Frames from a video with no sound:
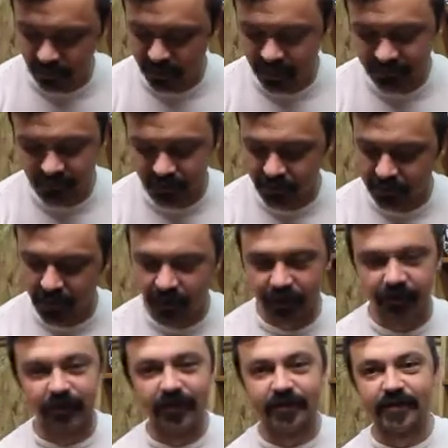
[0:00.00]
whatever you mark
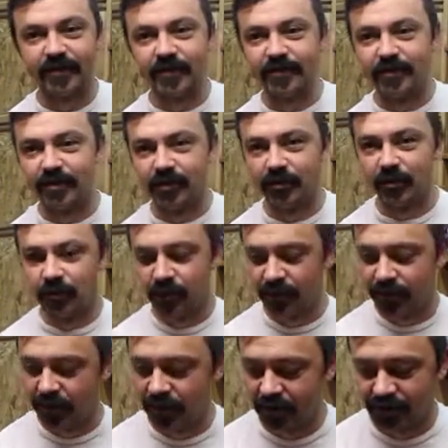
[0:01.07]
is going to be really
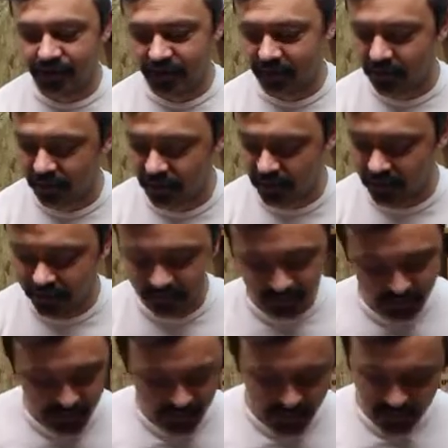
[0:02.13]
hard to get rid of.
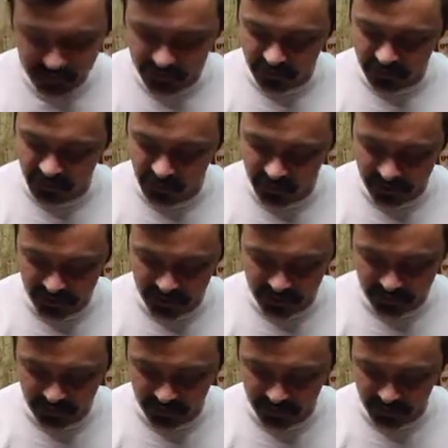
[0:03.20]
So you want that
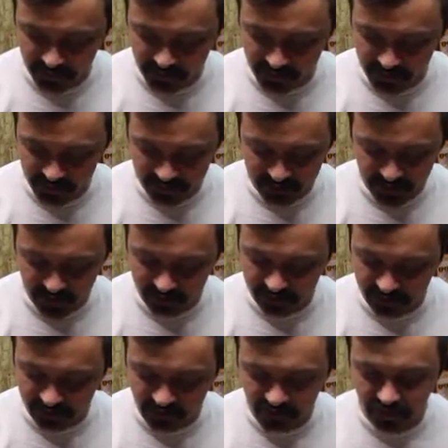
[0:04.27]
to be exactly
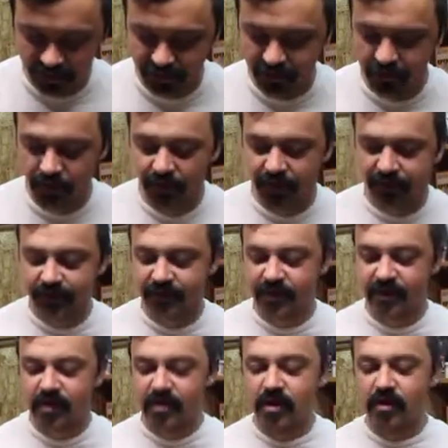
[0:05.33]
the shoulder you want.
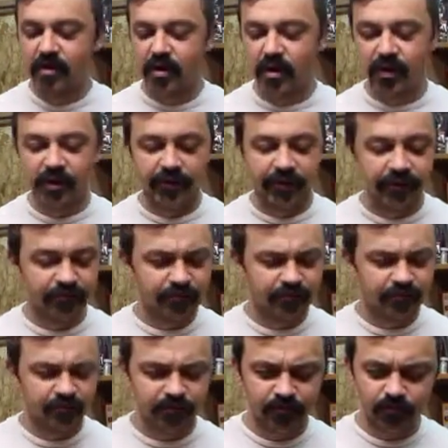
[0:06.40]

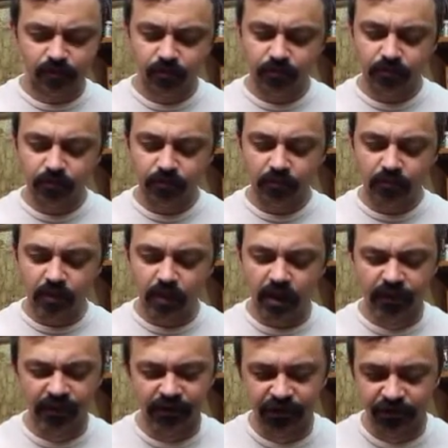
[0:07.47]
I
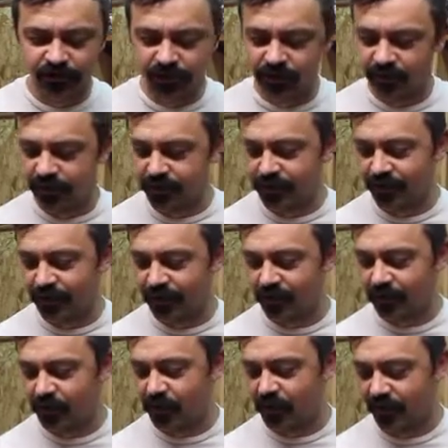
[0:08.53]
think it's generally a
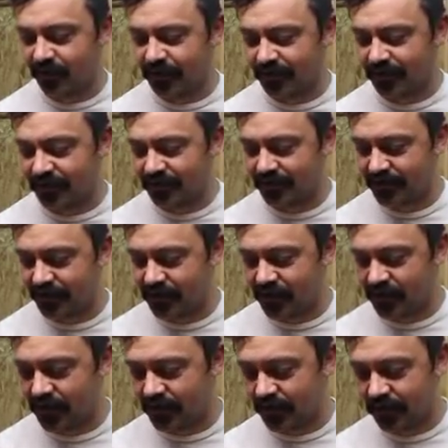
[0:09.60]
good practice,
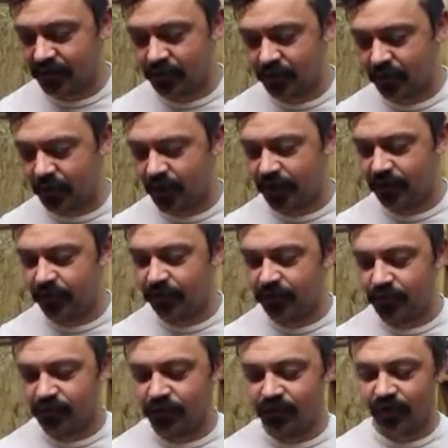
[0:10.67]
and this is what I do,
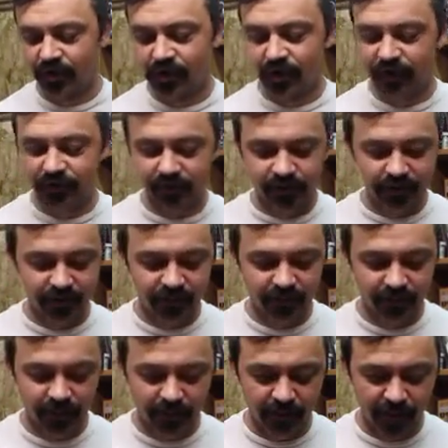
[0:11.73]
to start everything from
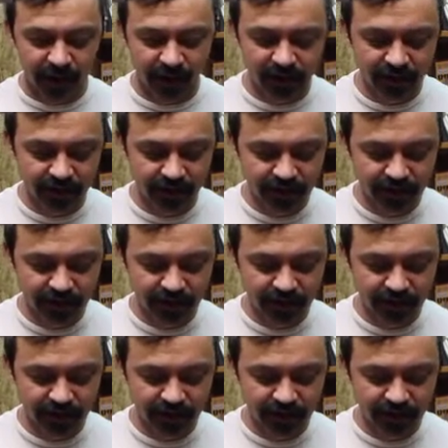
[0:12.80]
the back.